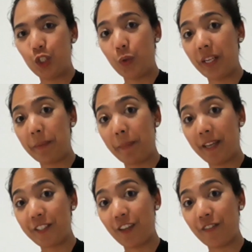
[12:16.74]
20
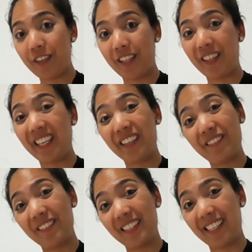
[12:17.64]
past 7 in the
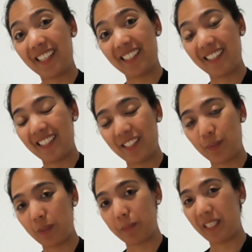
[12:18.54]
evening. This
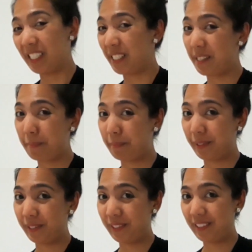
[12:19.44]
will be his
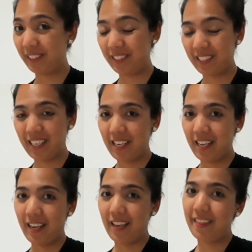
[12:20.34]
supper.
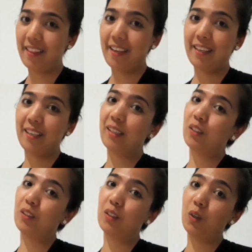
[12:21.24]
And then he'll
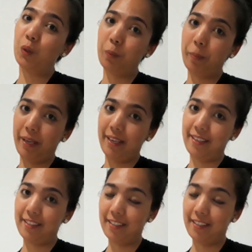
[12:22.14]
go to bed.